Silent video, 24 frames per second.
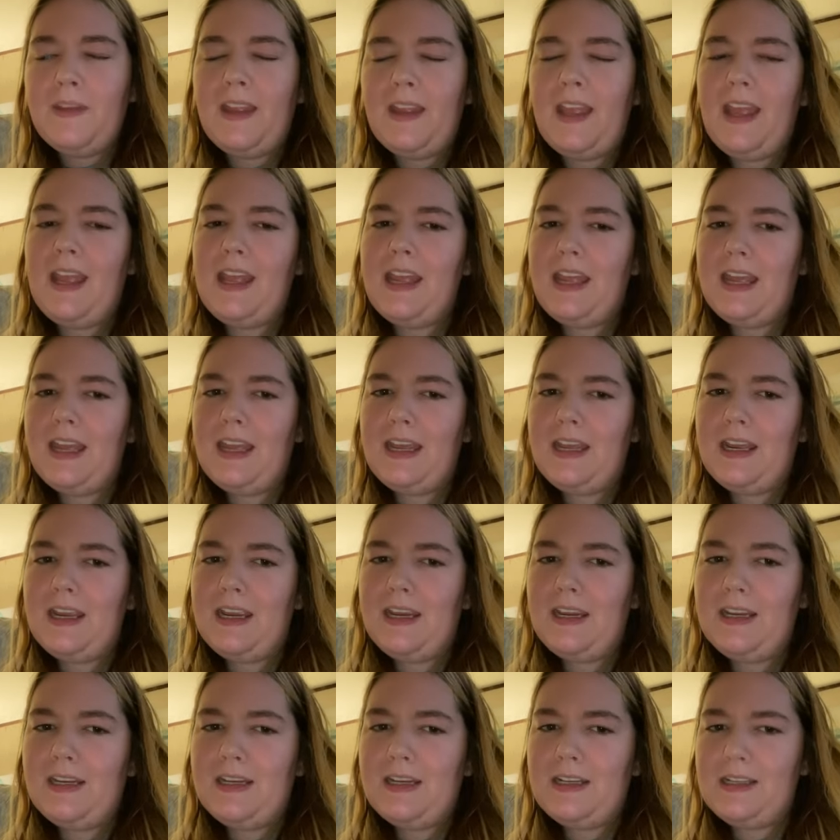
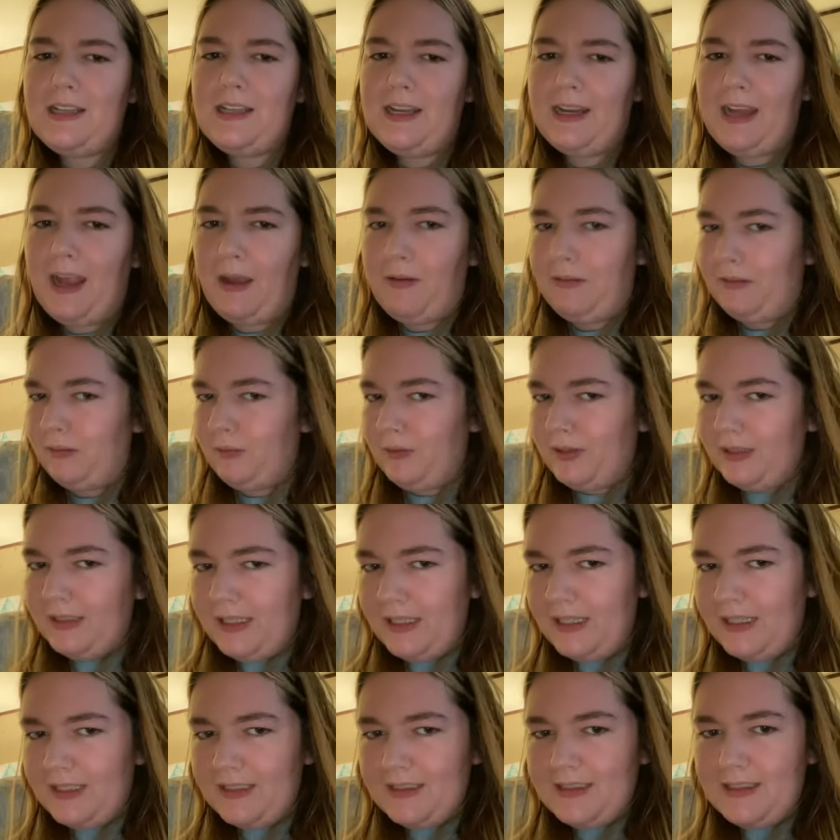and like I was
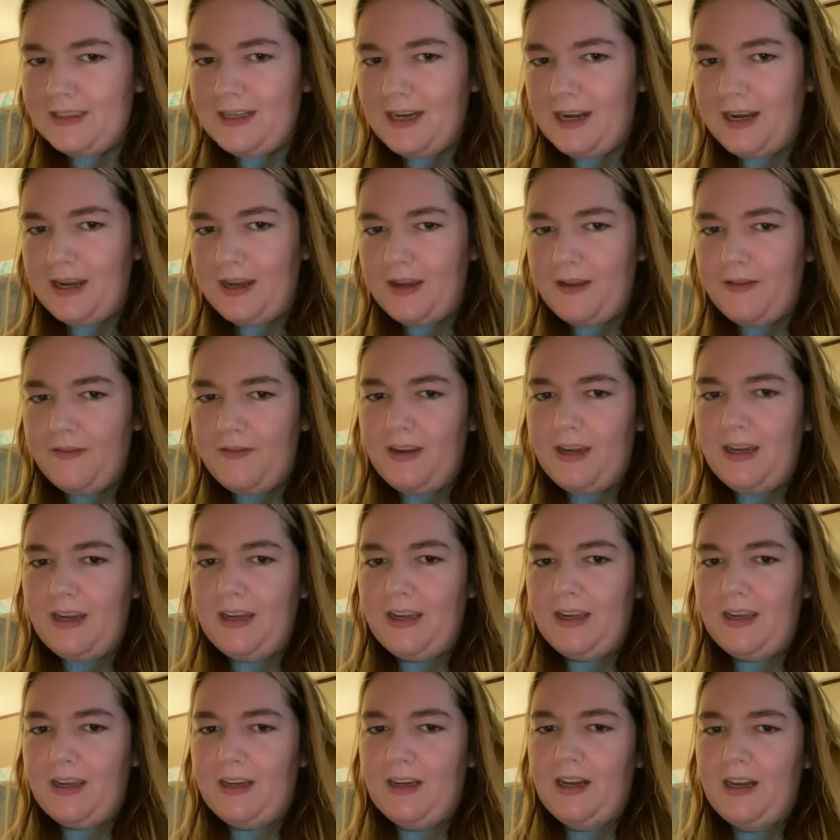working and stuff,
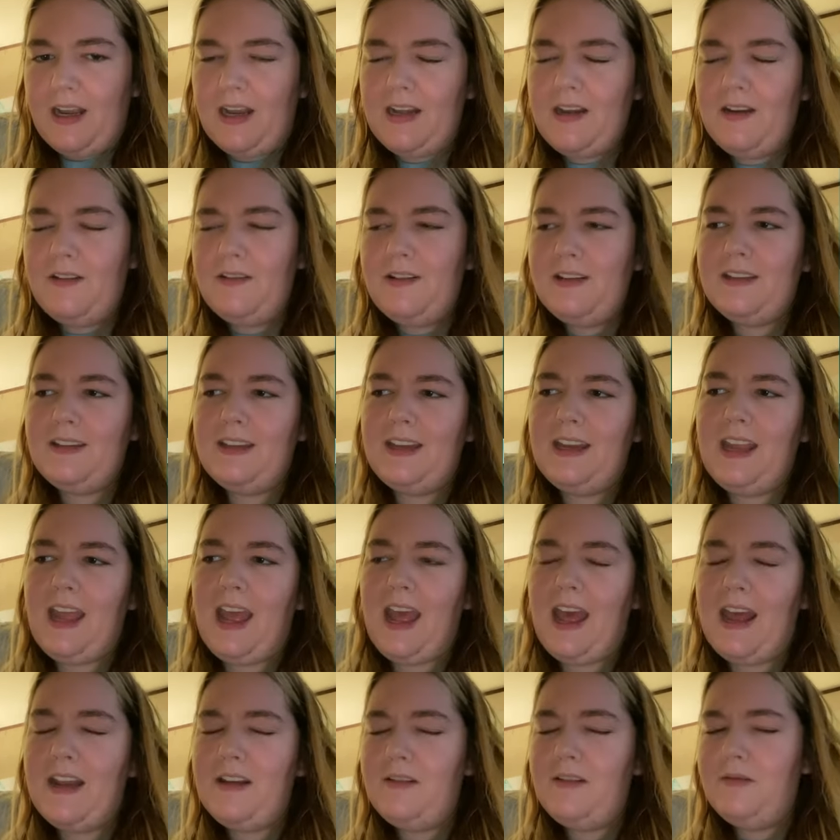and I noticed like I
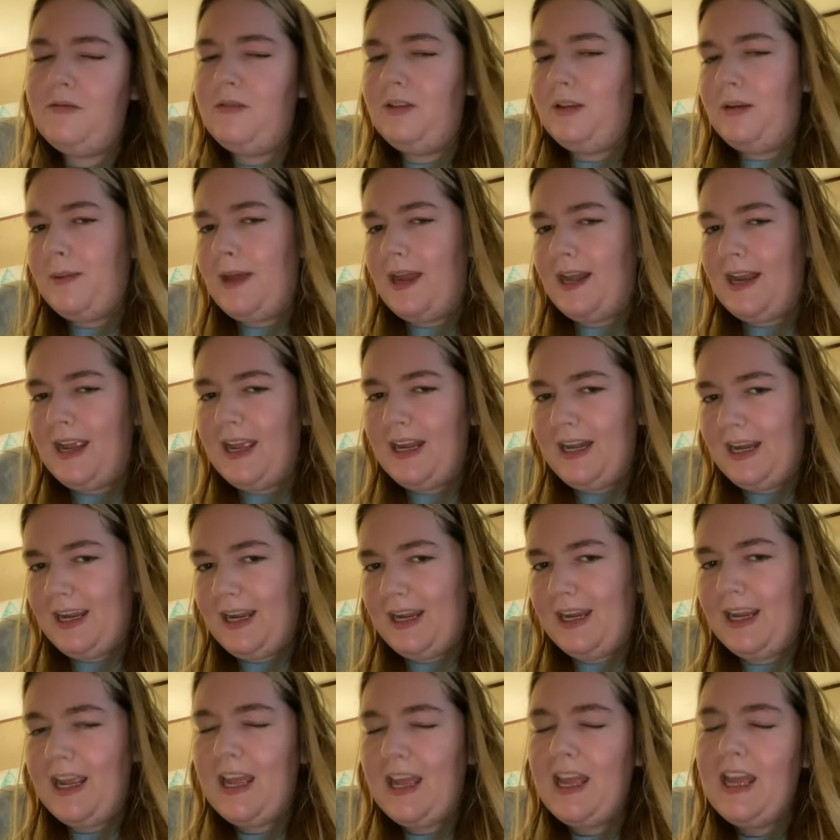had a really bad
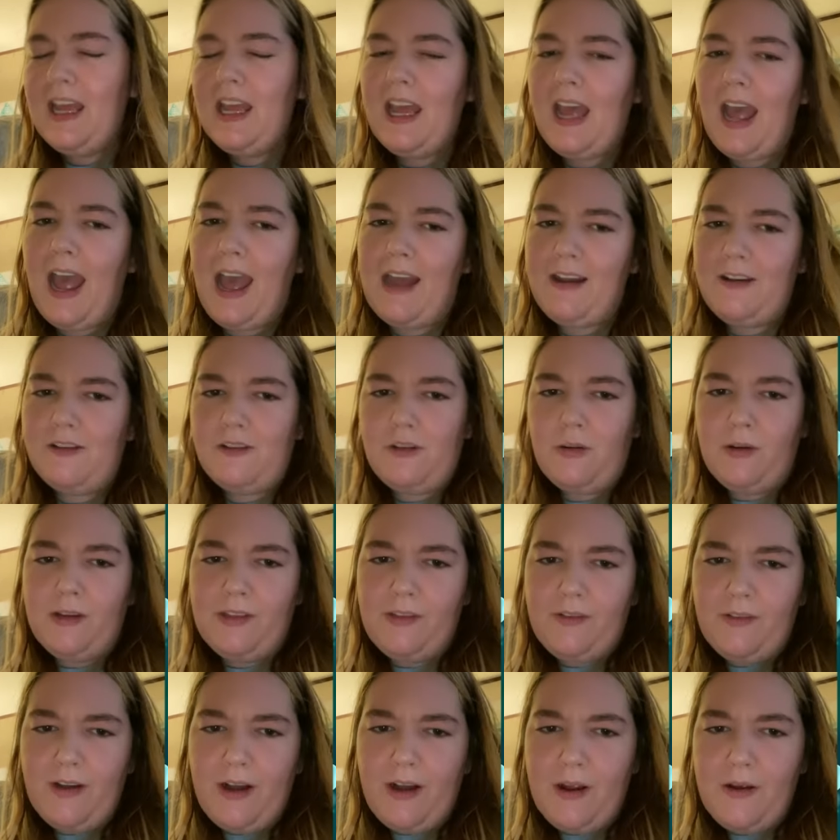headache, I had a sore
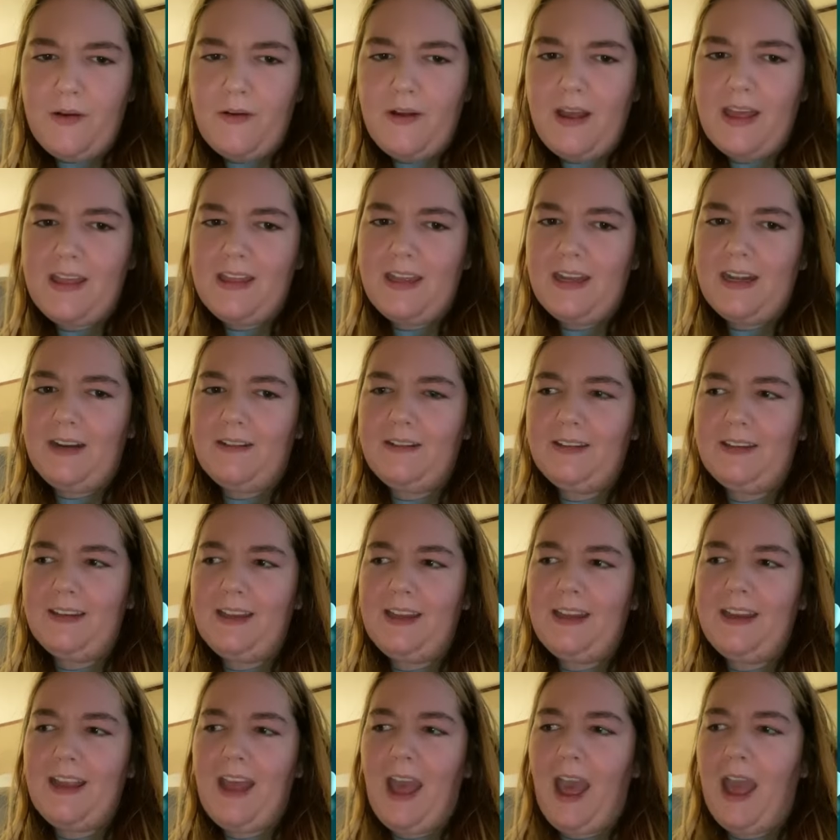throat, and then I was
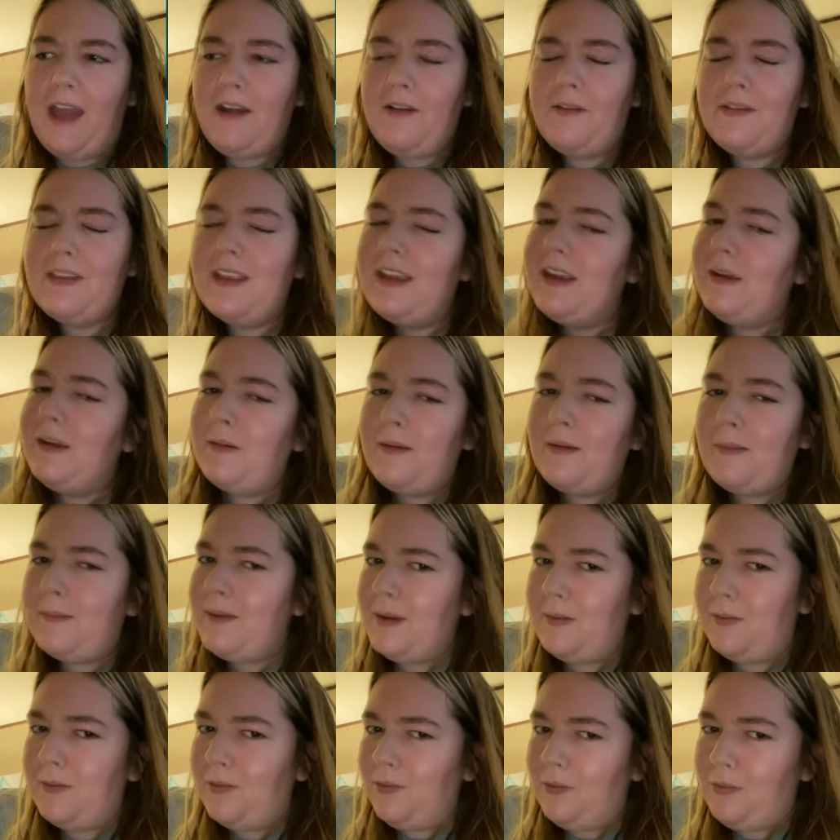like, I don't think I'm gonna be
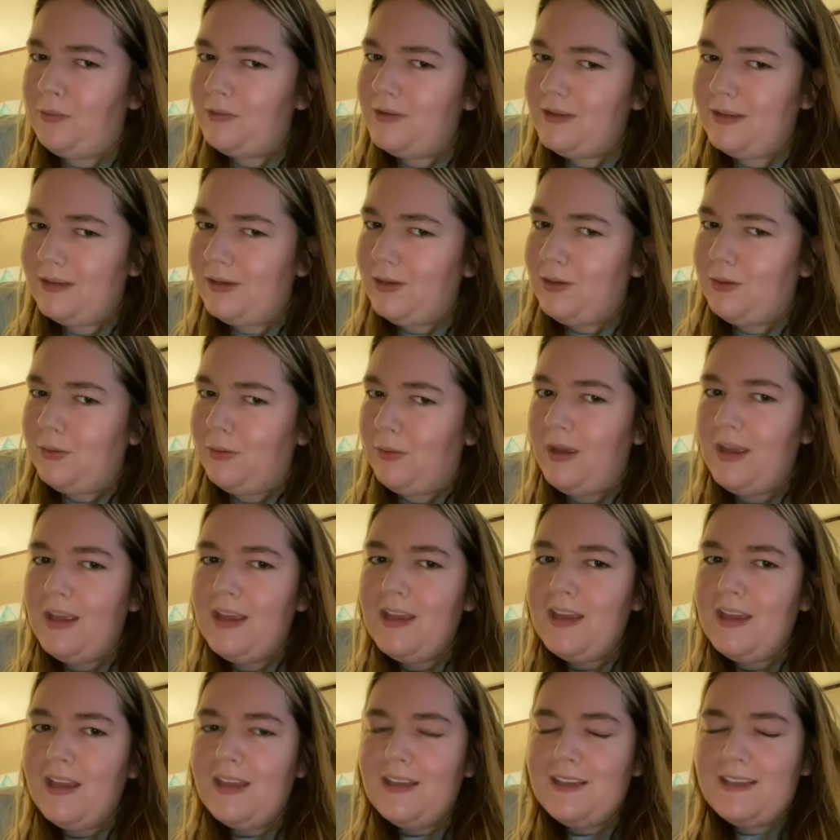able to
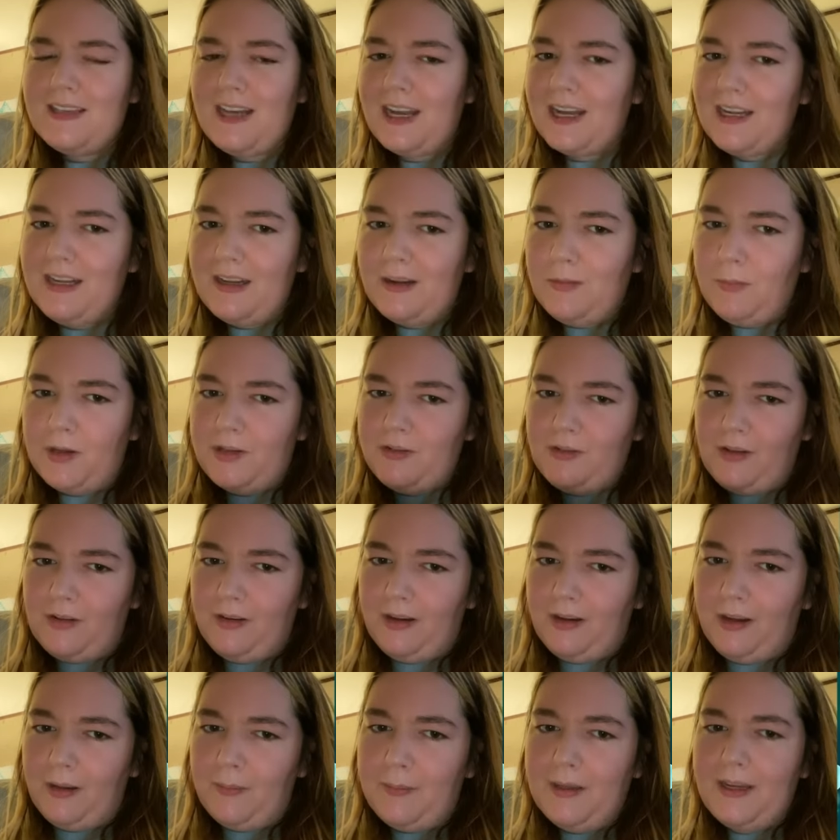stay in here much
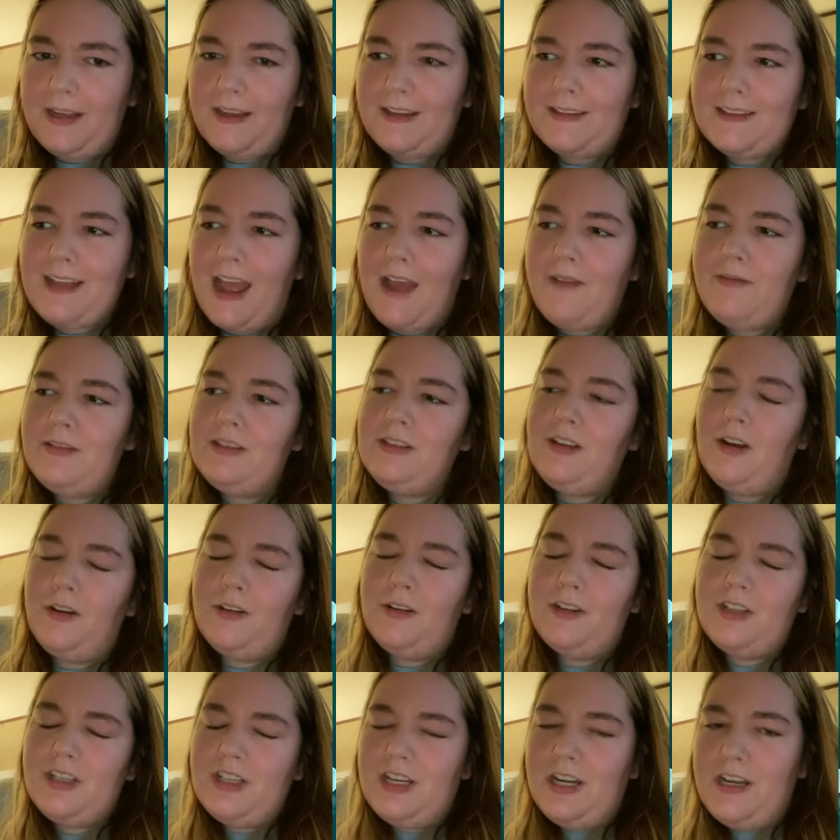longer because I have a long
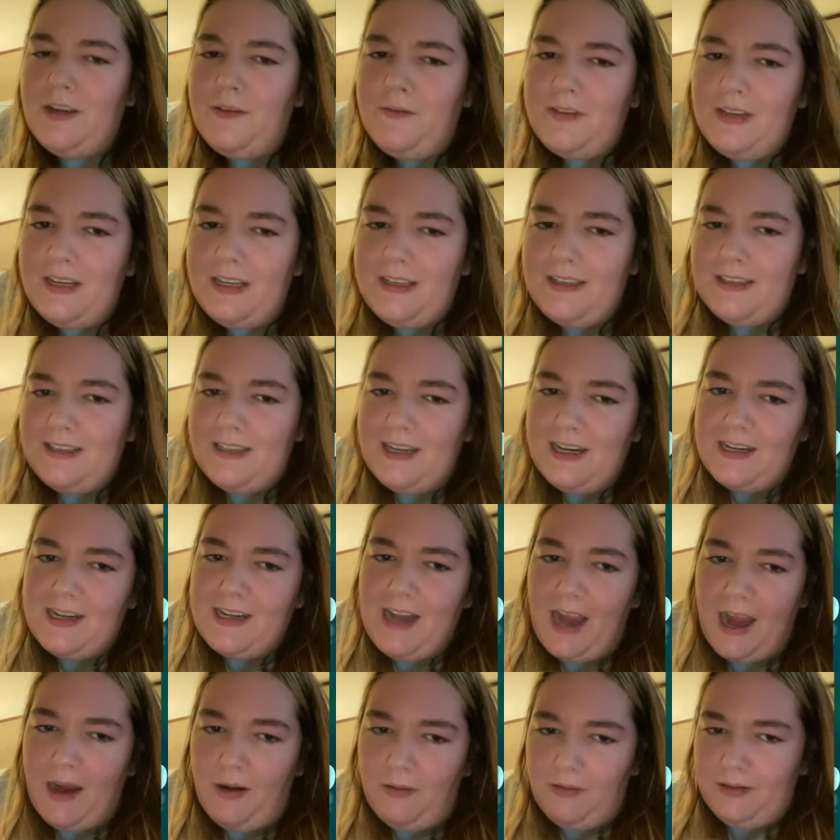shift. It's 10
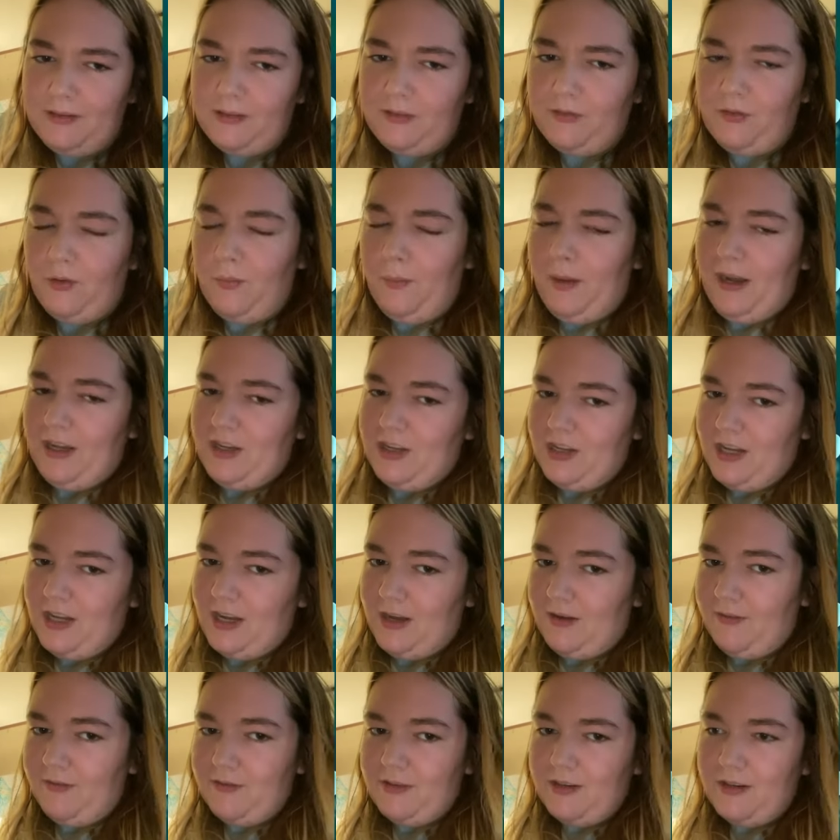hours for my
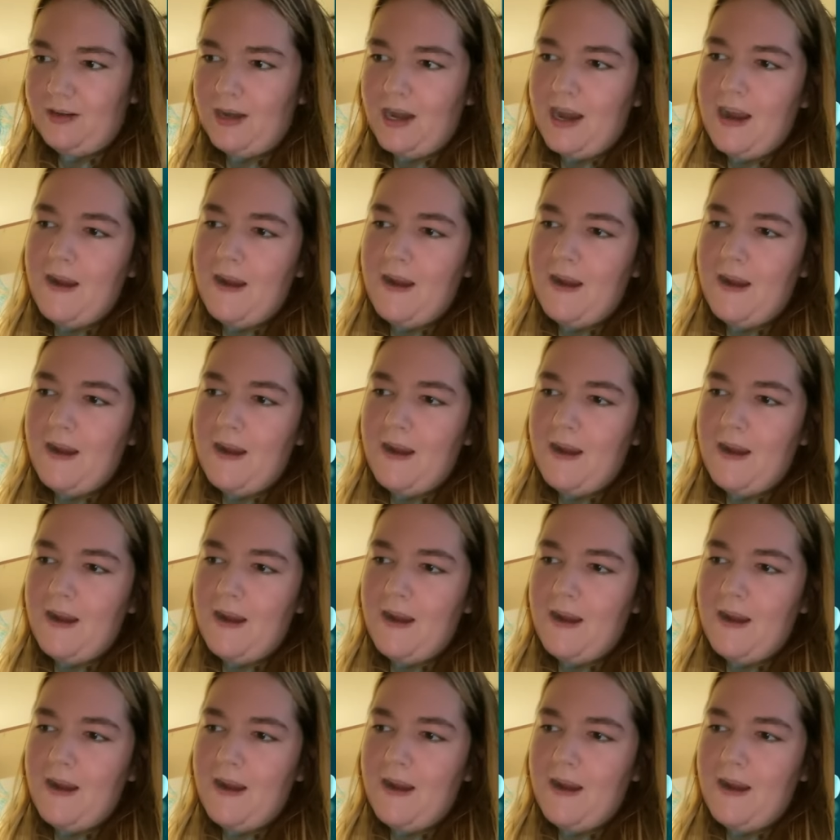shift,